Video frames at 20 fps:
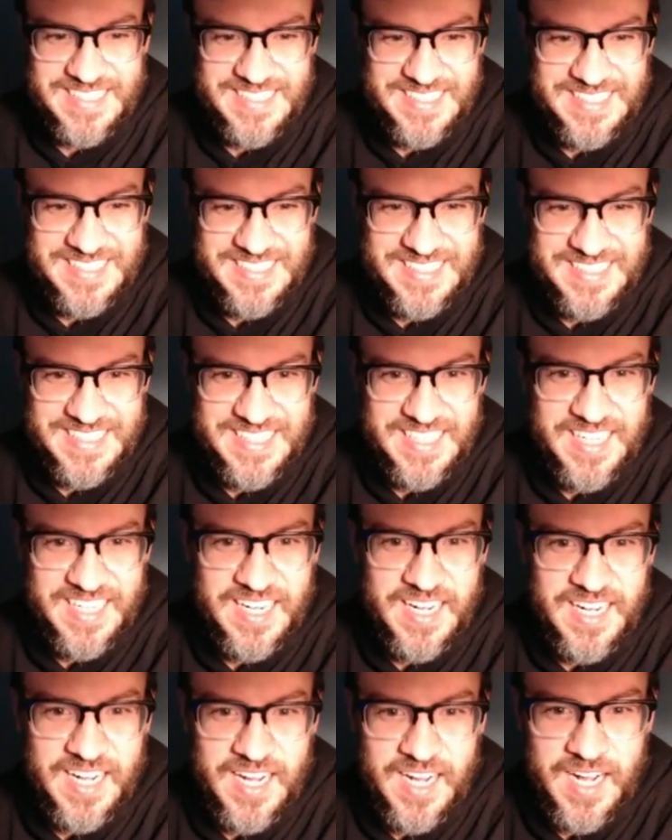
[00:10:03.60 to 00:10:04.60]

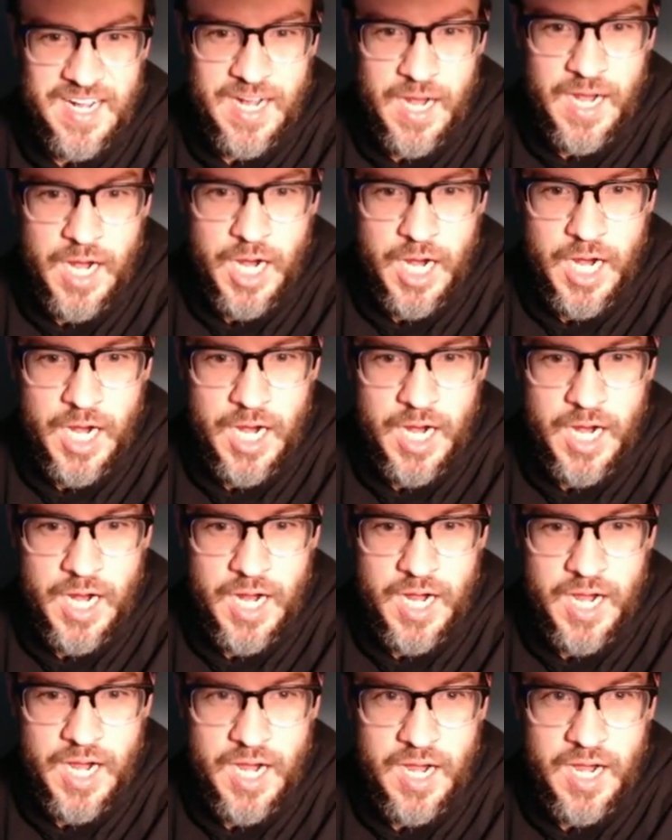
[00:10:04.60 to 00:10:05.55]
Nobody speaks.